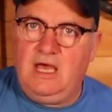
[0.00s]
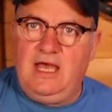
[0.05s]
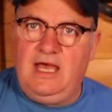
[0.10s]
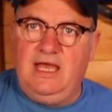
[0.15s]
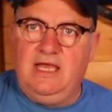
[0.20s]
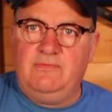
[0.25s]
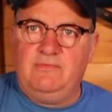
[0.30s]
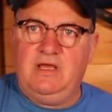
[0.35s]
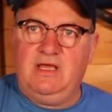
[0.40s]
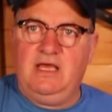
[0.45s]

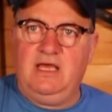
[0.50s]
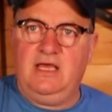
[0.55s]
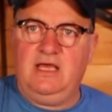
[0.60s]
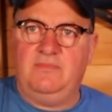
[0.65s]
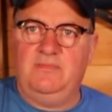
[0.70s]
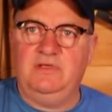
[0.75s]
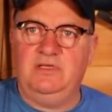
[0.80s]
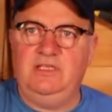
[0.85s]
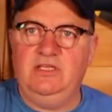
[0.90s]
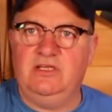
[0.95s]
Uh,
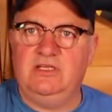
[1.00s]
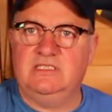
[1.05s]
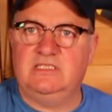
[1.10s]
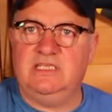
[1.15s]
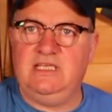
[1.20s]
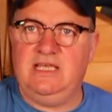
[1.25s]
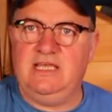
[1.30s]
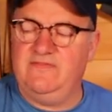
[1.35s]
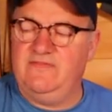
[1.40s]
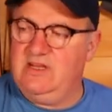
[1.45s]
um, you can
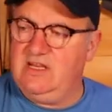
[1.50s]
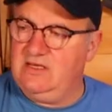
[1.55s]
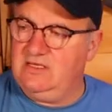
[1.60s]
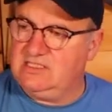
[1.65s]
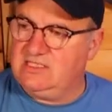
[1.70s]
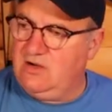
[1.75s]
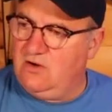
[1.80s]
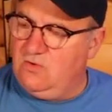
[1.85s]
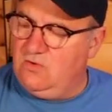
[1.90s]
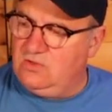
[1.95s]
see it in the
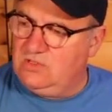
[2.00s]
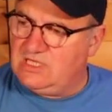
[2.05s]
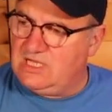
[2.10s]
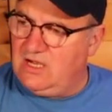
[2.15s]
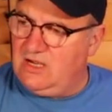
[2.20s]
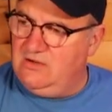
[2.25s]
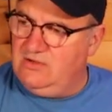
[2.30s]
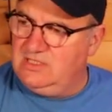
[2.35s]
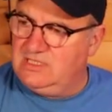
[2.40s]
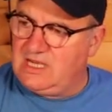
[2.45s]
video. So
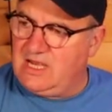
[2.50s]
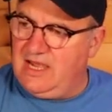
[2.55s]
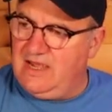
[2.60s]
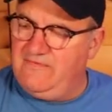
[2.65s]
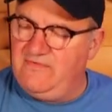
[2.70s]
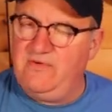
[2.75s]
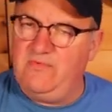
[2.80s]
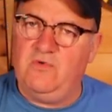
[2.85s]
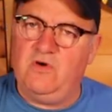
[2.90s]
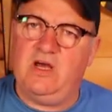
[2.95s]
auto is
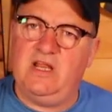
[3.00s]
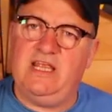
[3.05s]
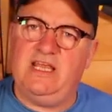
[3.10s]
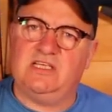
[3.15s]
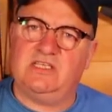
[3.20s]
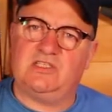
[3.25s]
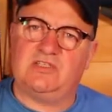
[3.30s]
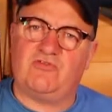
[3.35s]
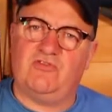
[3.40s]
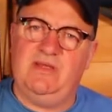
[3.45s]
going from one
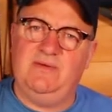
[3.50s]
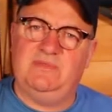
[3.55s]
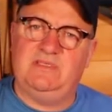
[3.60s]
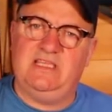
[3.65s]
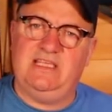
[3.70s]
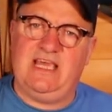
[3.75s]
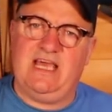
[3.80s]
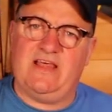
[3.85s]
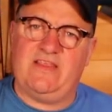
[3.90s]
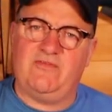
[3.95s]
extreme
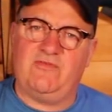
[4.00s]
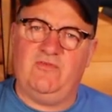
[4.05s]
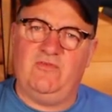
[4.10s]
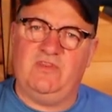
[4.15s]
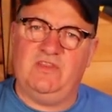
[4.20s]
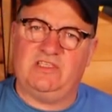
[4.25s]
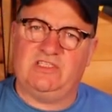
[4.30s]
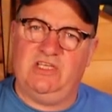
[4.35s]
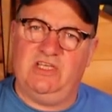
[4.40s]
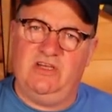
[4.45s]
to the other
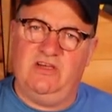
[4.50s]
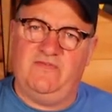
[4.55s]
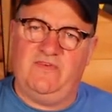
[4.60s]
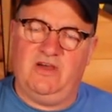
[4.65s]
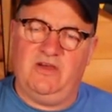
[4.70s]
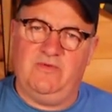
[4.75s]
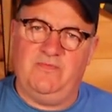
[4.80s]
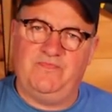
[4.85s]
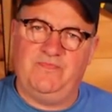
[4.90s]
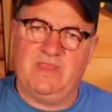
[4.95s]
on the
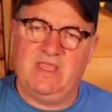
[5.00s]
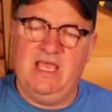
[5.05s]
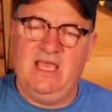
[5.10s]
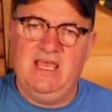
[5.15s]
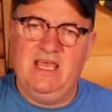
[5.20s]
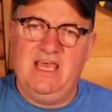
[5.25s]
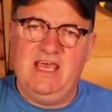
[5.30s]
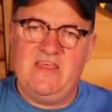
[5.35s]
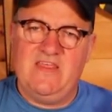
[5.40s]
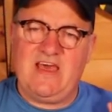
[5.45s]
servo.
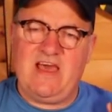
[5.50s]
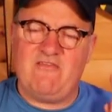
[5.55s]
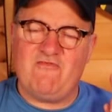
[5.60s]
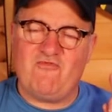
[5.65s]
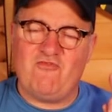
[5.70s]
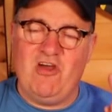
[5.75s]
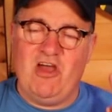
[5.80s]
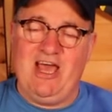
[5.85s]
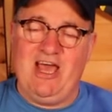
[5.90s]
That